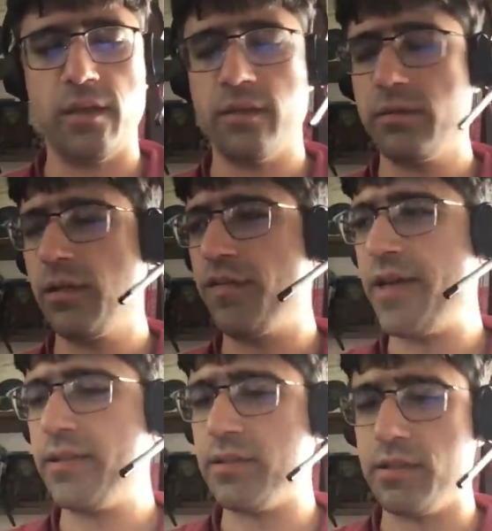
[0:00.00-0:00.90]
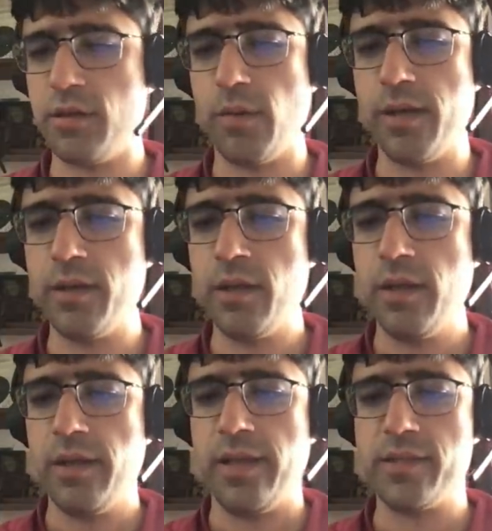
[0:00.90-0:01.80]
uh, events and so on.
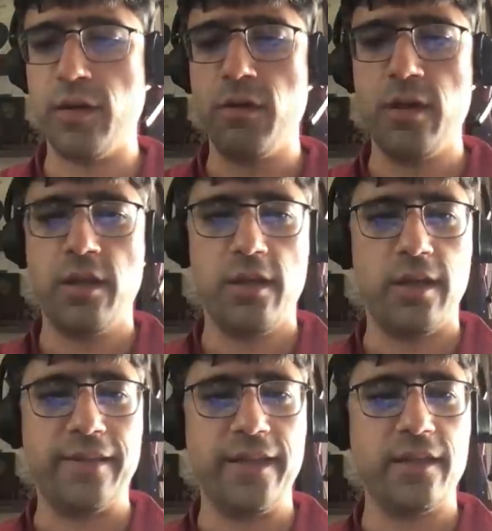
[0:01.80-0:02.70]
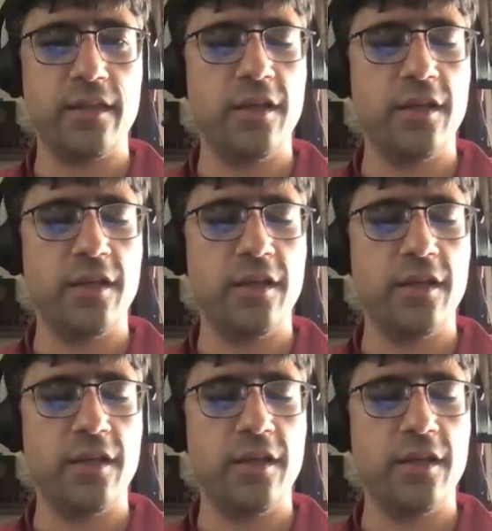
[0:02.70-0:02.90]
And so I think,